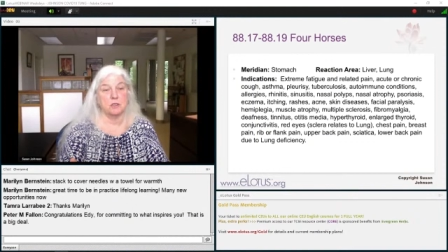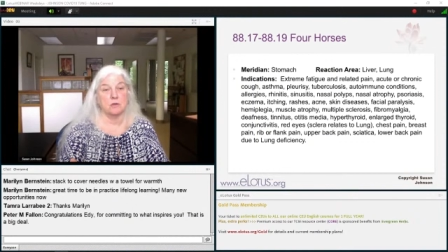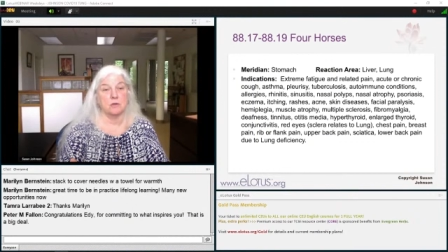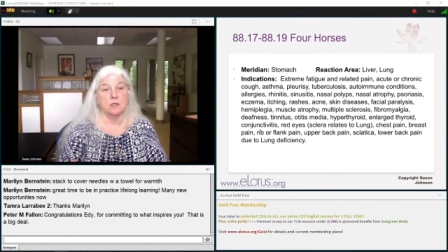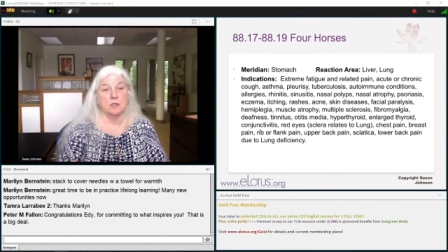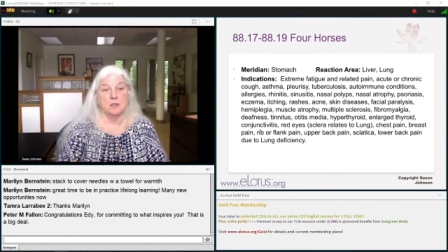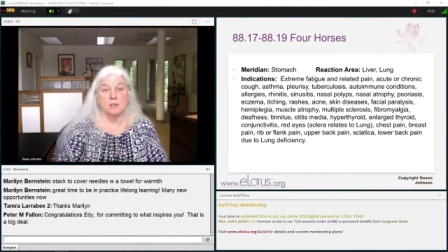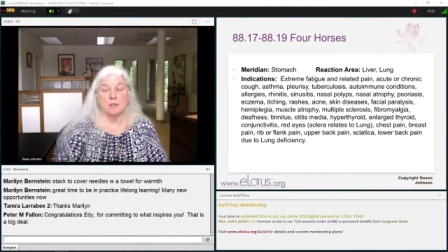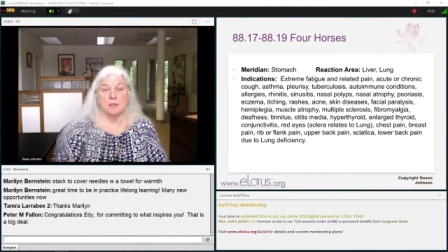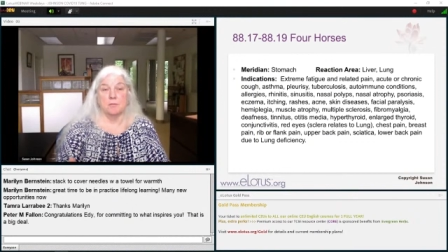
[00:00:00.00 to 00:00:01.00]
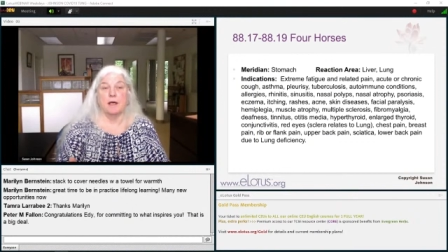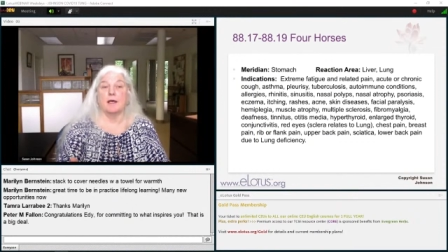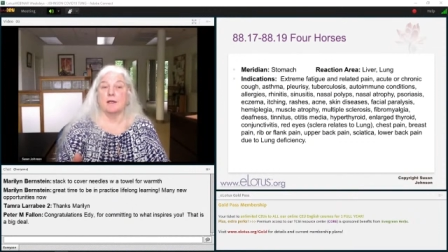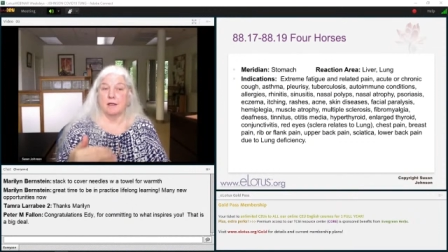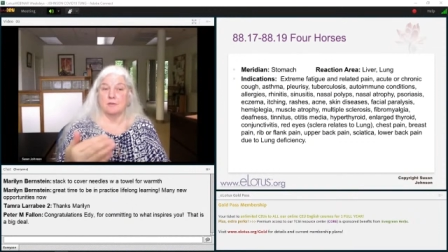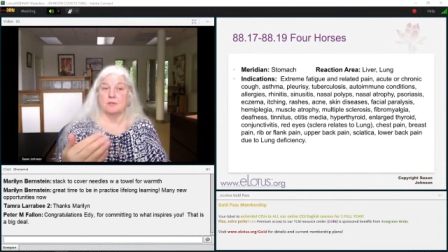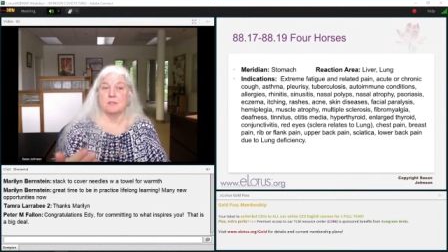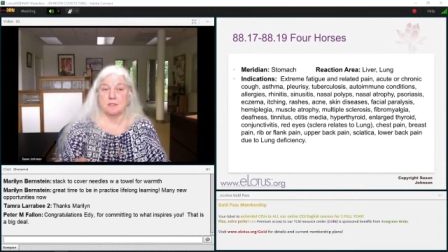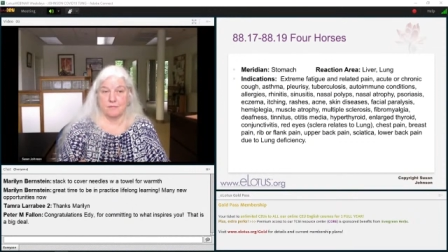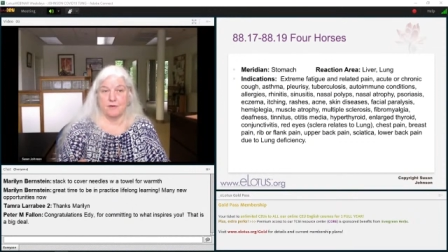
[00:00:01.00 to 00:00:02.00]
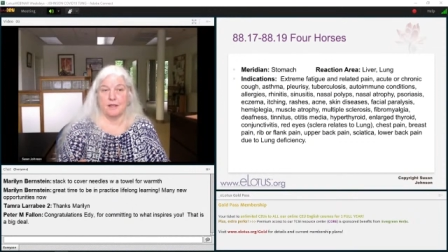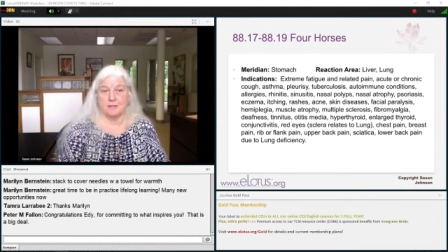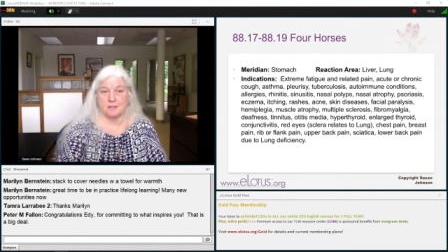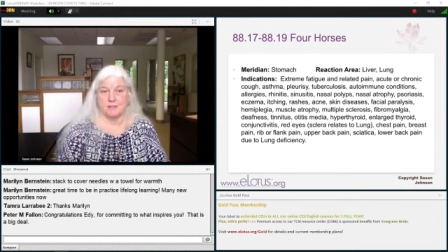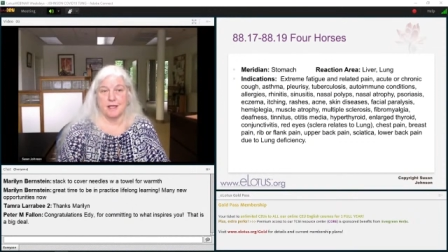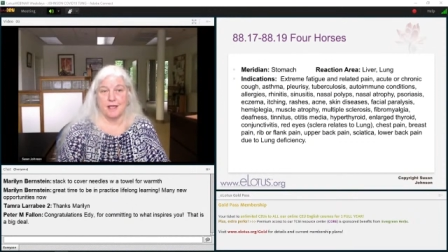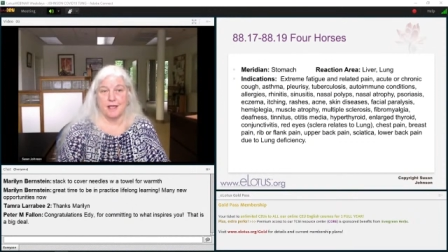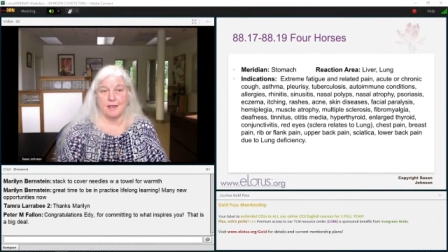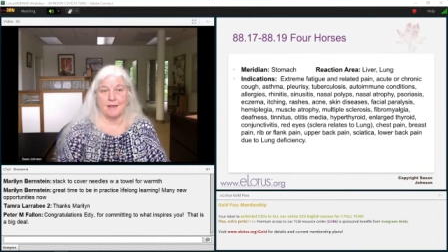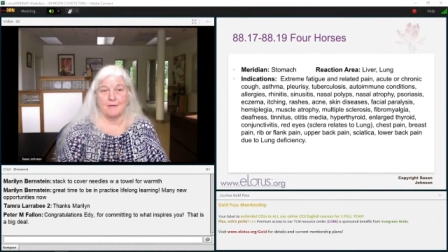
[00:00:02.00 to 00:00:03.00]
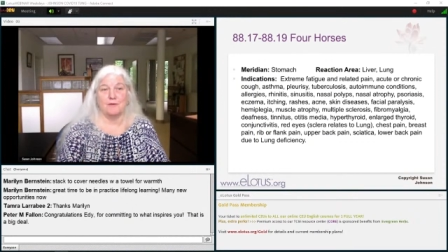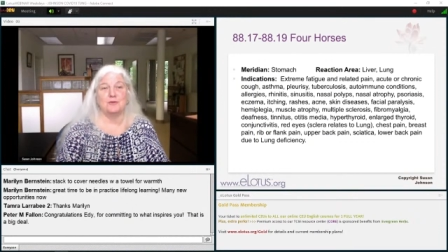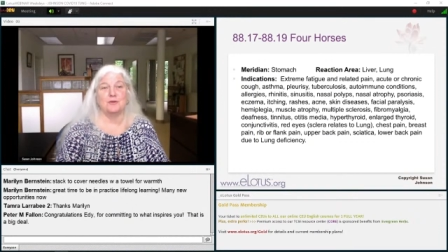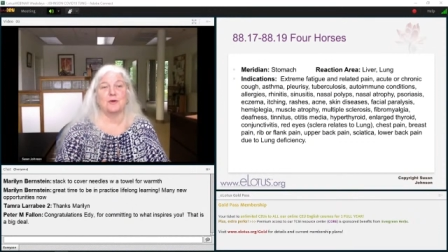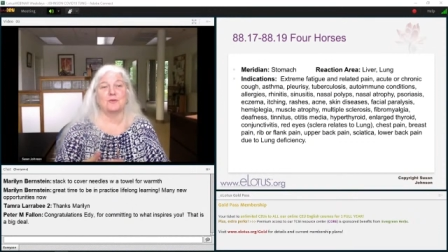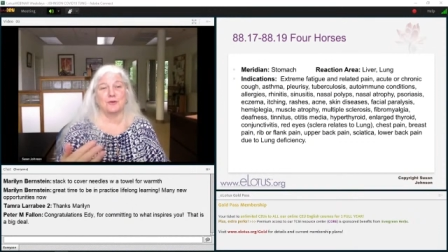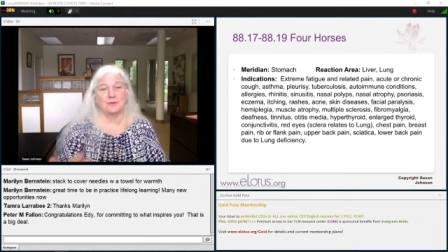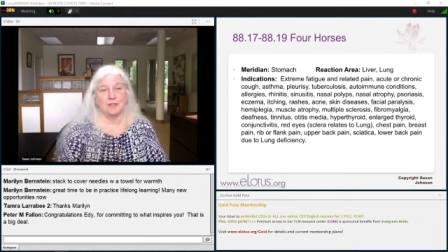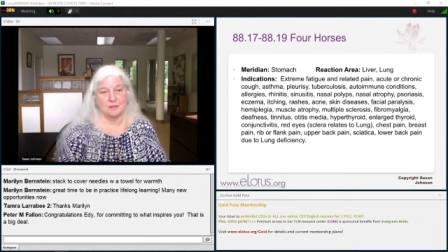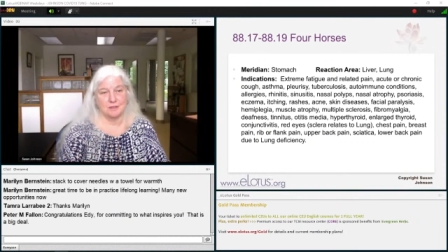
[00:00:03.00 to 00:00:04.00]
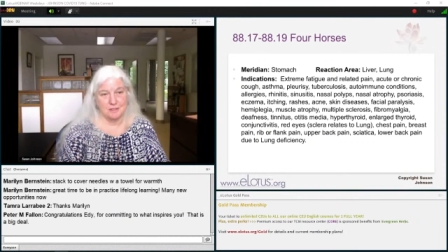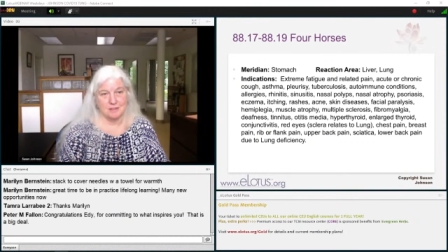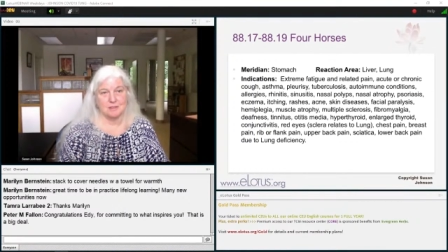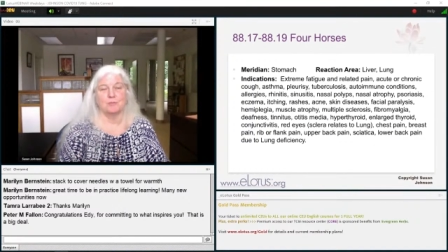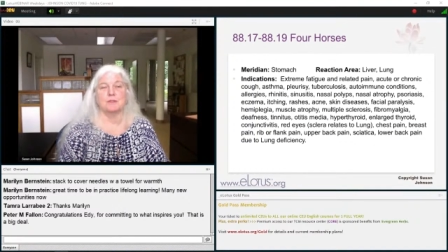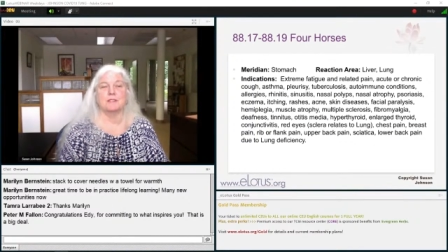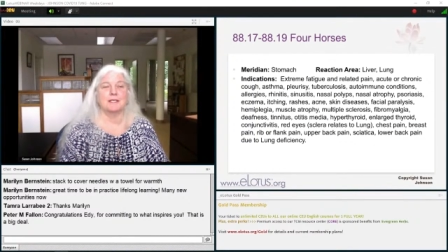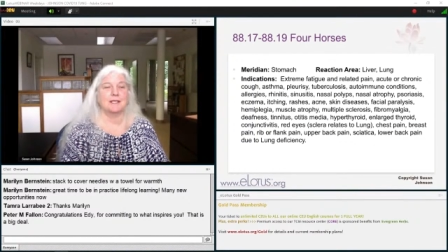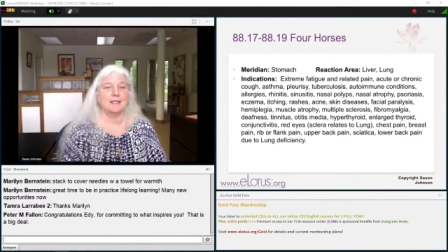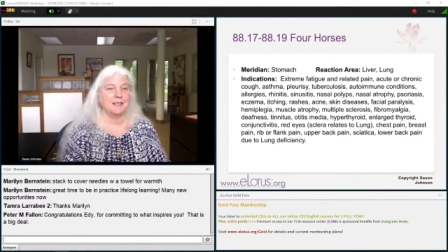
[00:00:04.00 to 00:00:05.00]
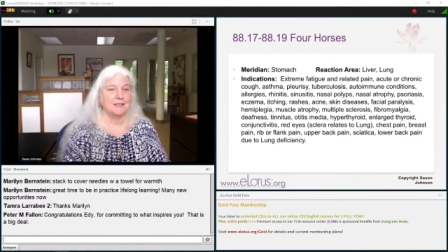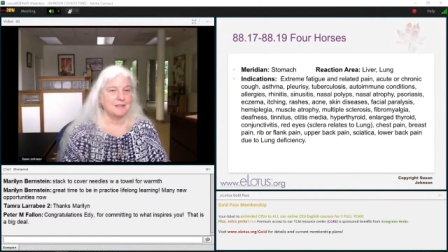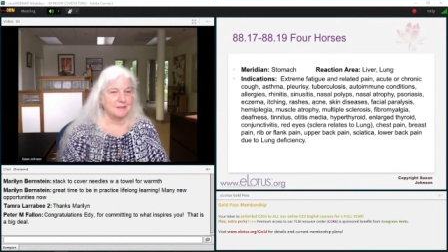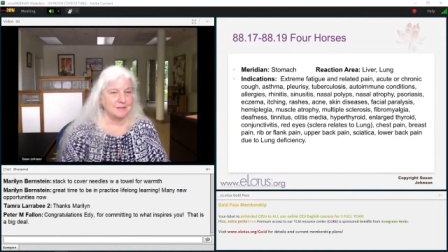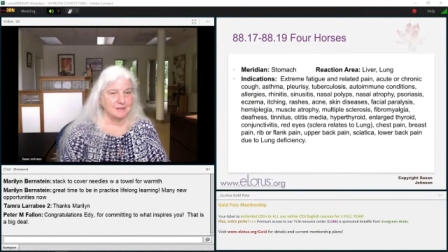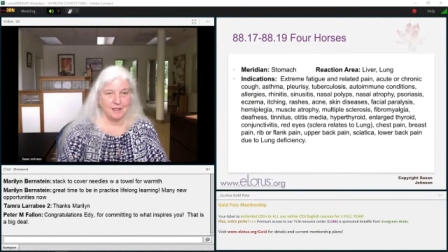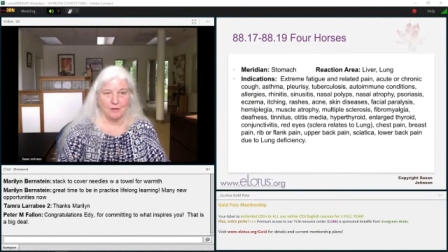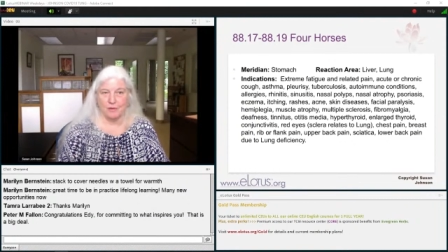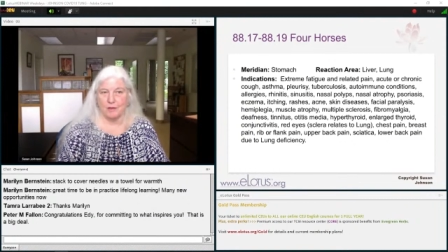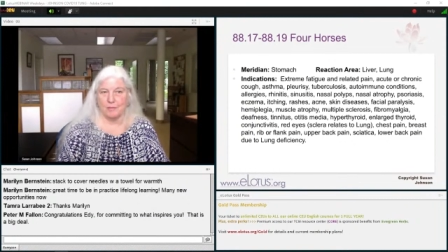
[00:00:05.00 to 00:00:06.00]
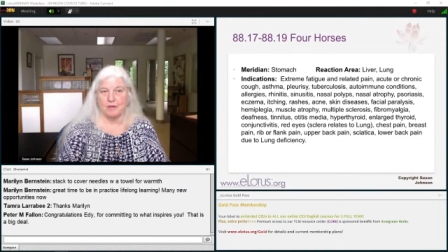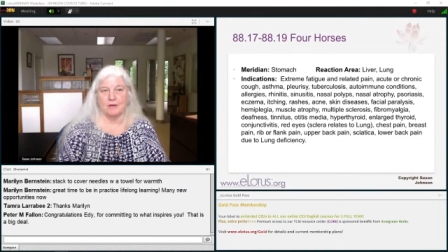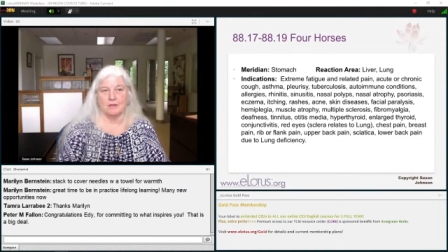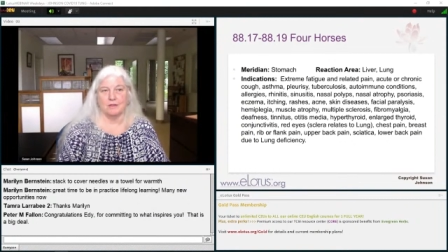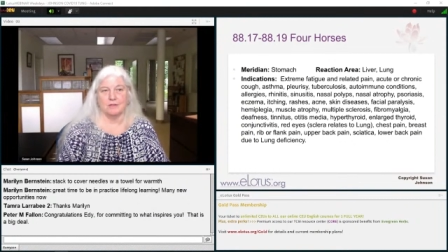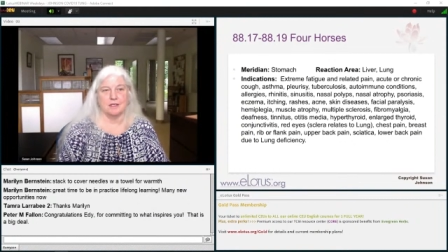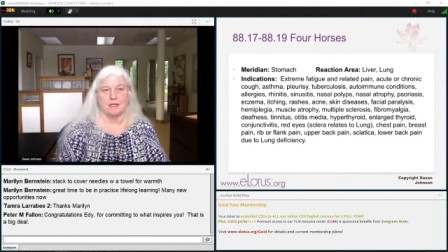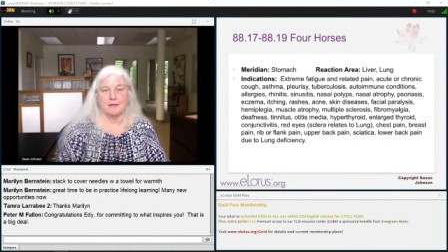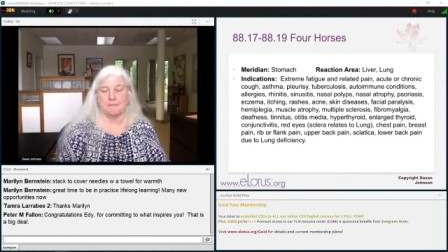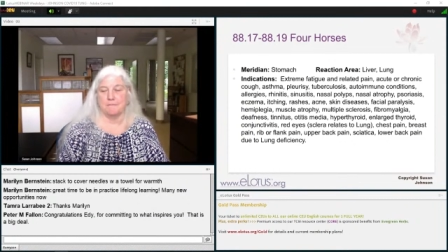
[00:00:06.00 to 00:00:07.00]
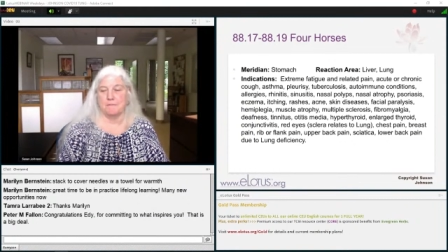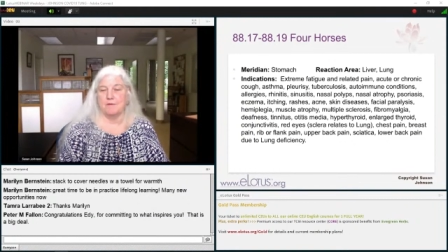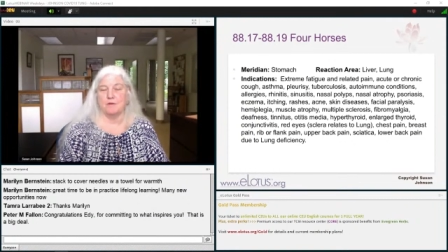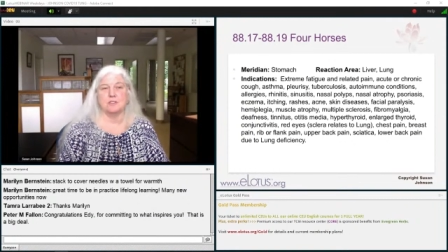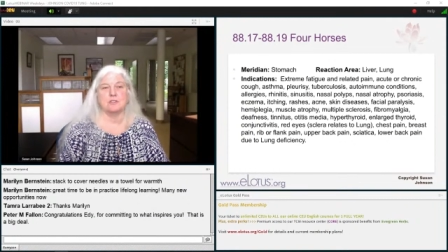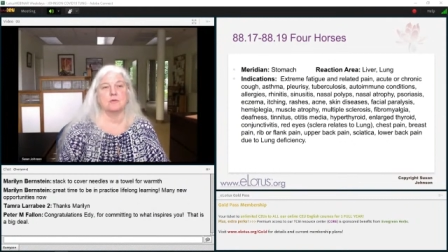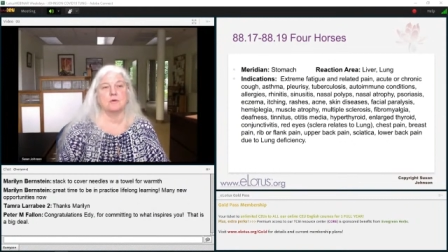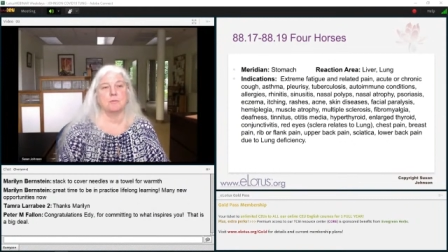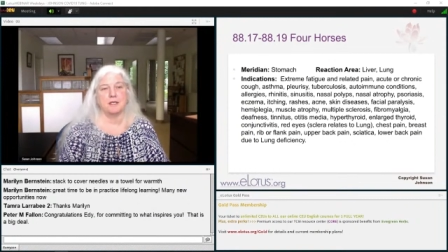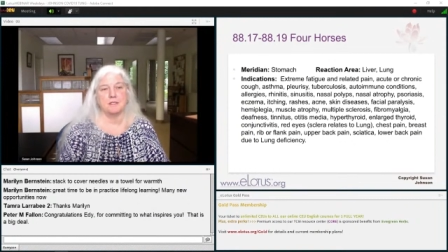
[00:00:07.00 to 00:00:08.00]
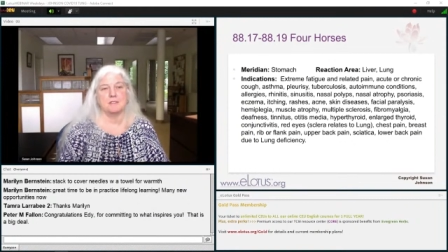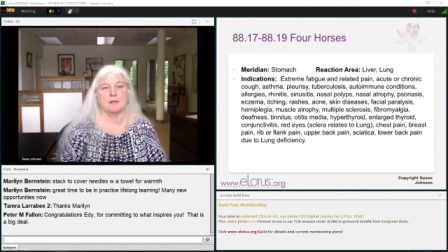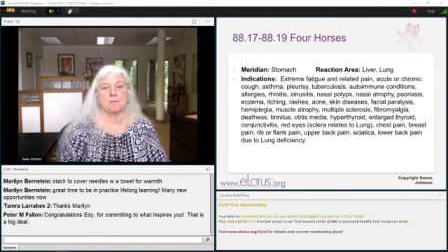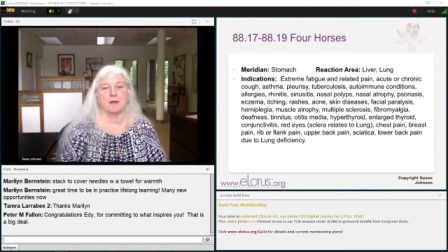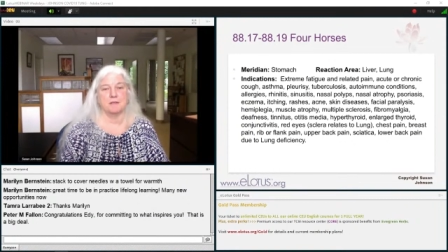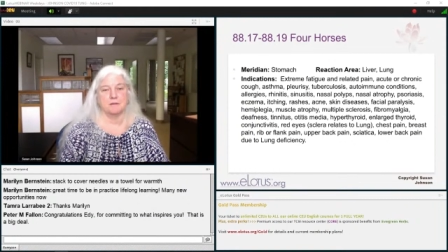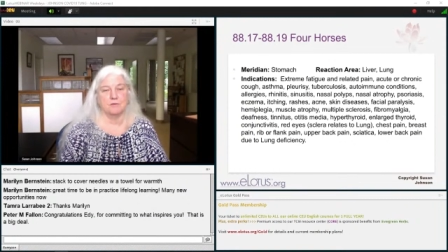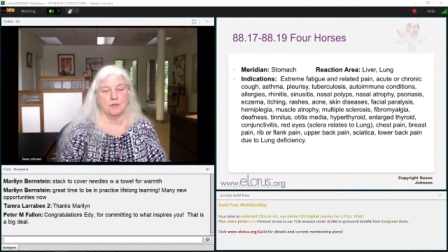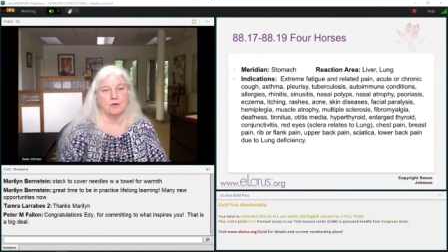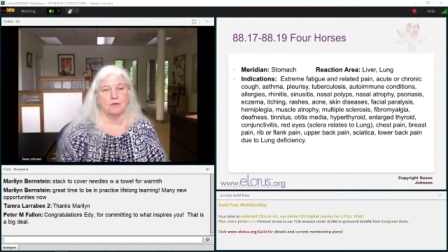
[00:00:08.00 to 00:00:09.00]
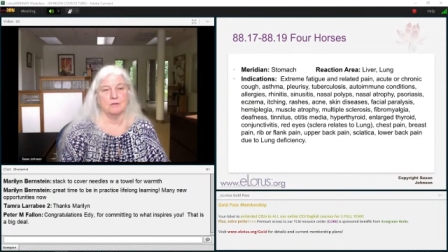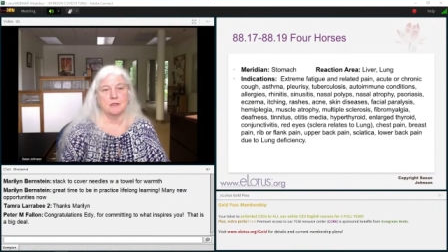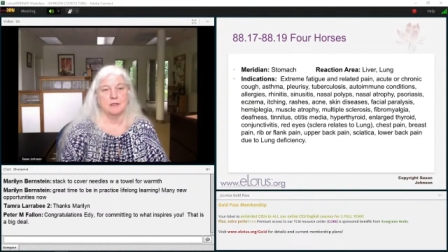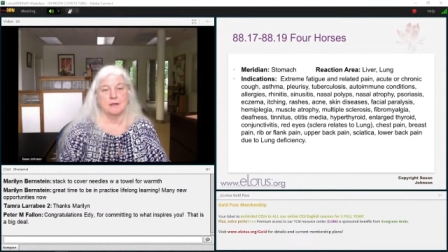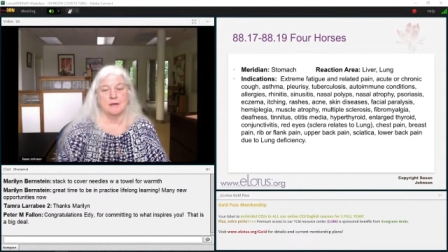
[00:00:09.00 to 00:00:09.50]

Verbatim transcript: So, but I'll just suffice to say, if you don't know Dong system, please take a webinar and study. Even just do a basic best of Dongs.